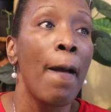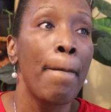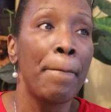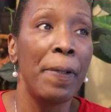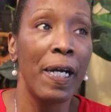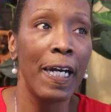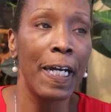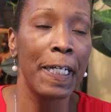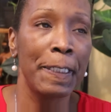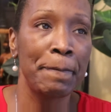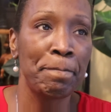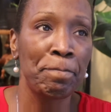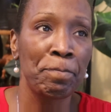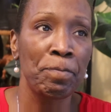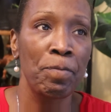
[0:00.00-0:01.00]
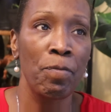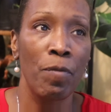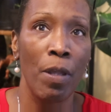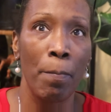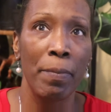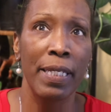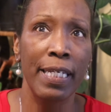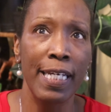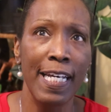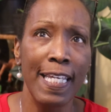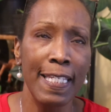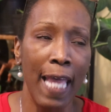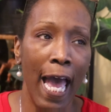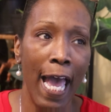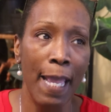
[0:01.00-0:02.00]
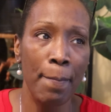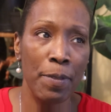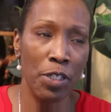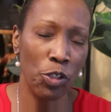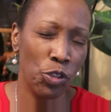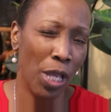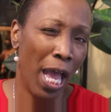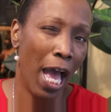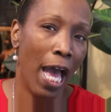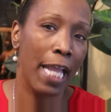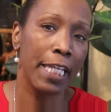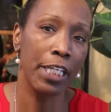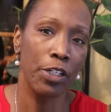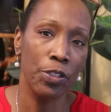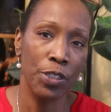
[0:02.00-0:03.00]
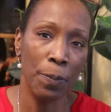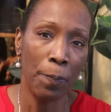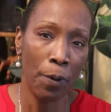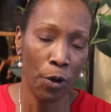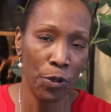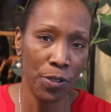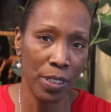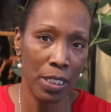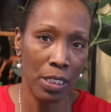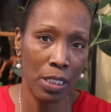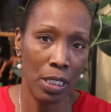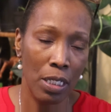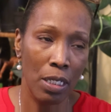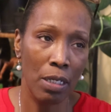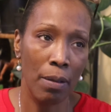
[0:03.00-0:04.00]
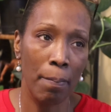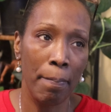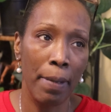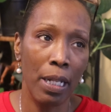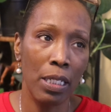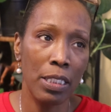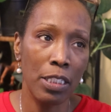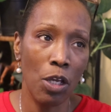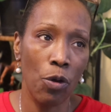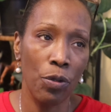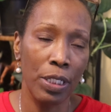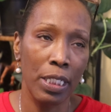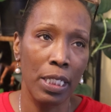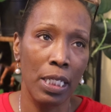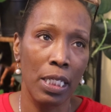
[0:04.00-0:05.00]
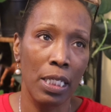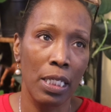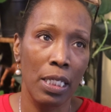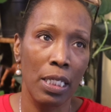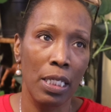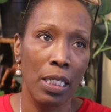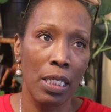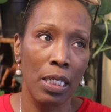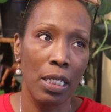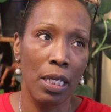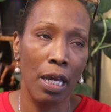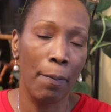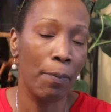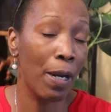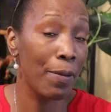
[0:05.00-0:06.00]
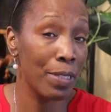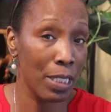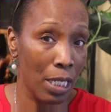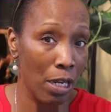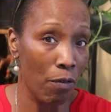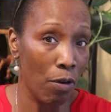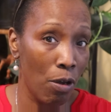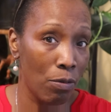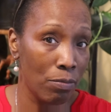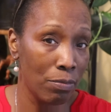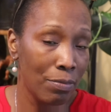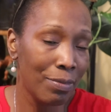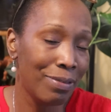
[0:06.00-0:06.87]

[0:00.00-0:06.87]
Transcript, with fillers: But because I am such a high energy person, melatonin, I'm probably saying it wrong,